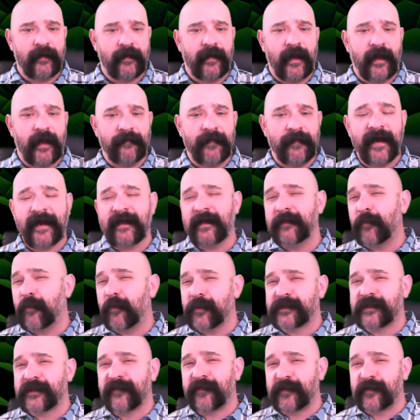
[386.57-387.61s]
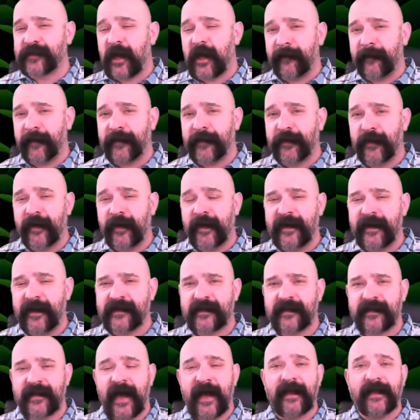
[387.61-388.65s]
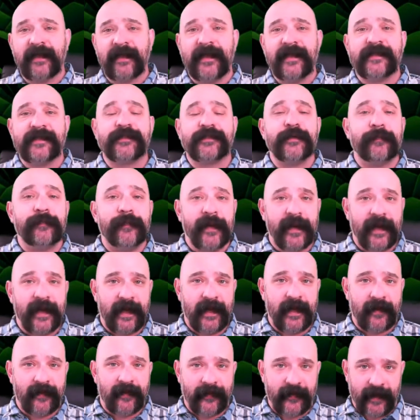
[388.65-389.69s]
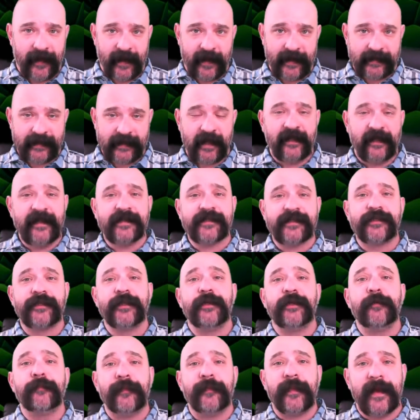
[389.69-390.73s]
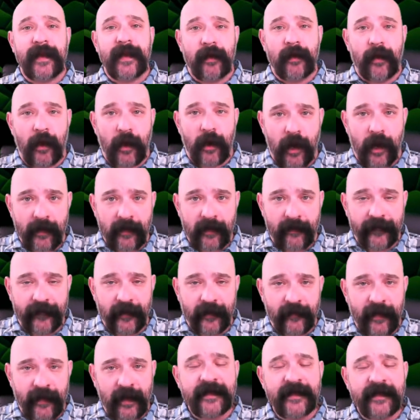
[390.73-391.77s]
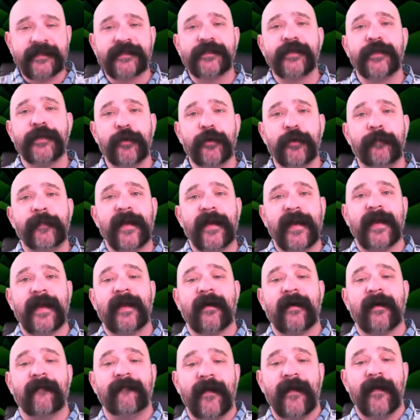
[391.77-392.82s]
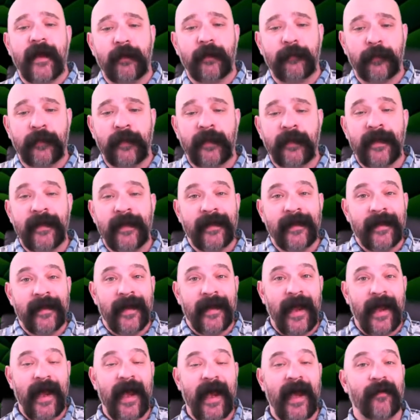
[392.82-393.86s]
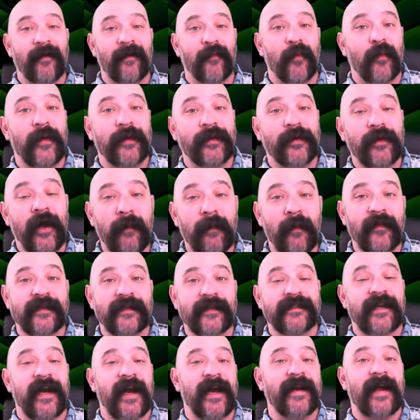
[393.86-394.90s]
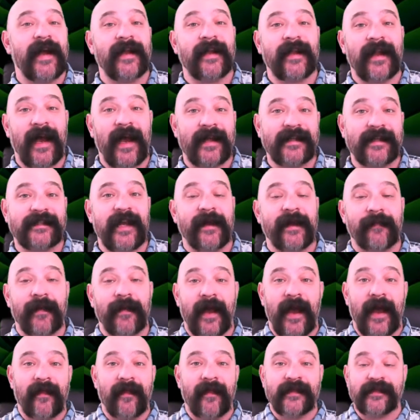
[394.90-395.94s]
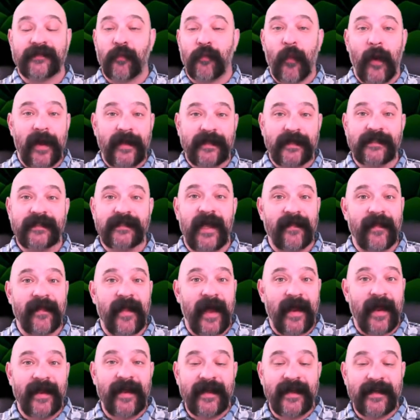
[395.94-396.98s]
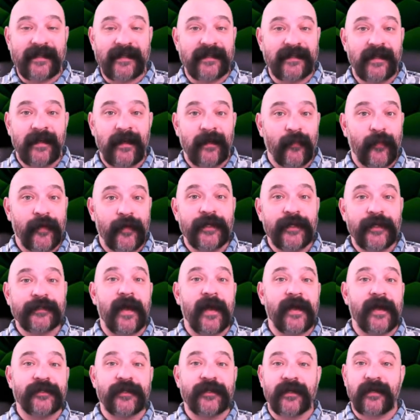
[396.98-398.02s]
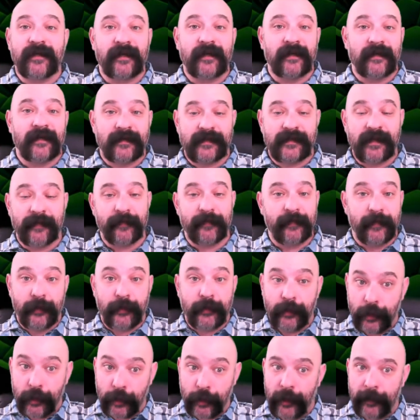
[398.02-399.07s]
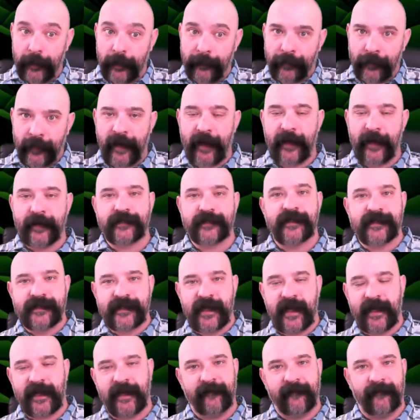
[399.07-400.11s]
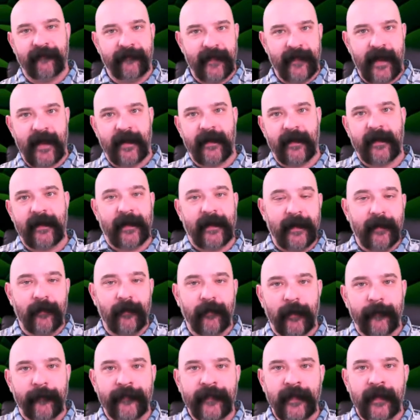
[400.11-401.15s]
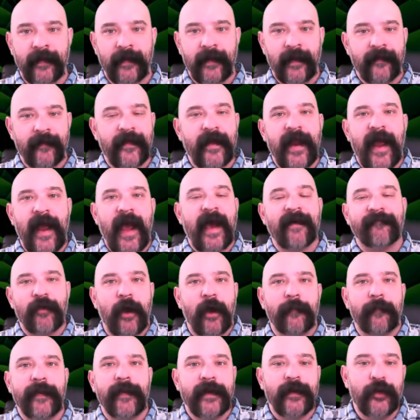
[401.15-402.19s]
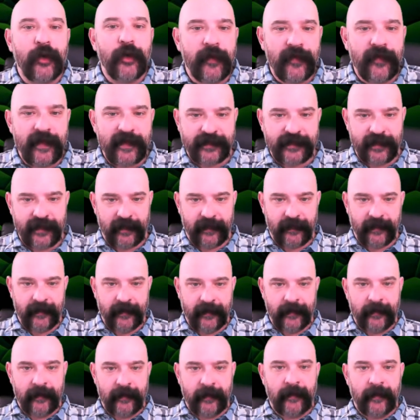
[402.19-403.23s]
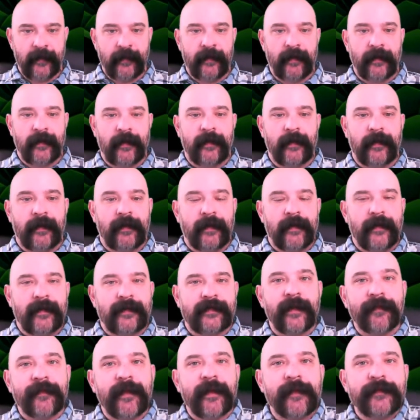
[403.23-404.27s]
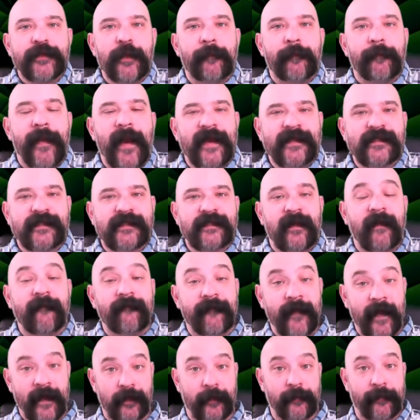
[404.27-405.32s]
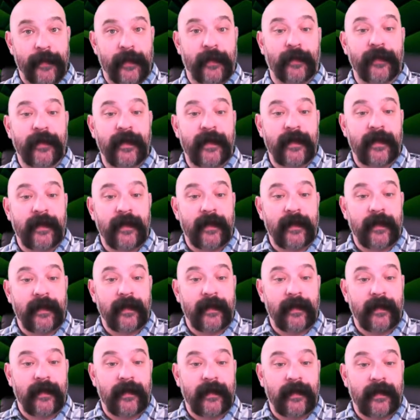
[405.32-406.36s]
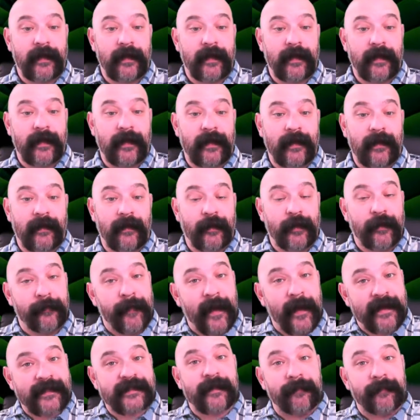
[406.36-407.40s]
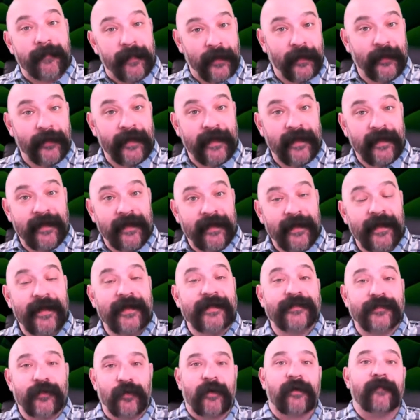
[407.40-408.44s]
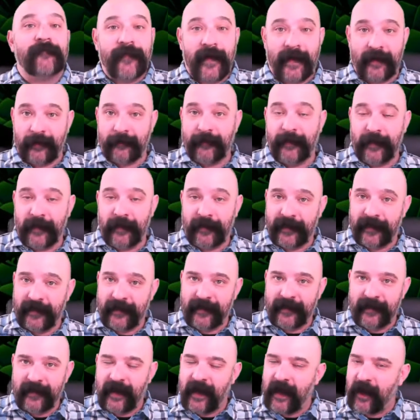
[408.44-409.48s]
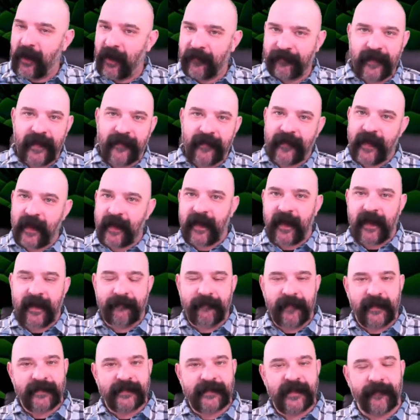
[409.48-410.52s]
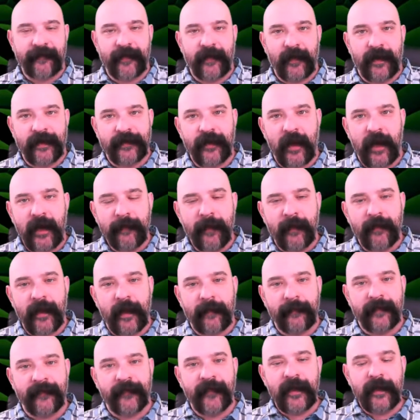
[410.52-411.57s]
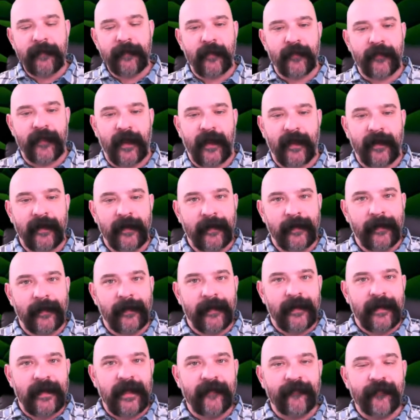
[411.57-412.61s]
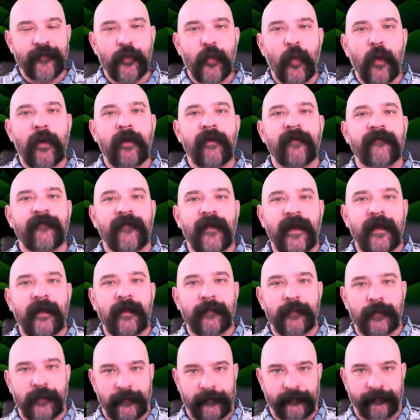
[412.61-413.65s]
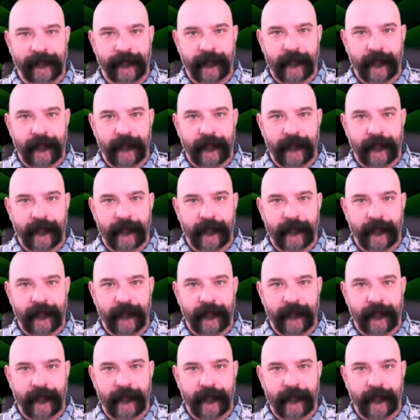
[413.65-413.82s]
and making the most of those opportunities, that leads to big things. That leads to you being on the field. That leads to you being available. And when we talk about this tight end landscape and this wasteland that is, we just mentioned some good players, Gesicki, Fant, Ingram, that have not been good this year. Sometimes your best availability or your best ability is your availability. And I often get that kind of mixed up there when I talk about that, but think about that. If you are available,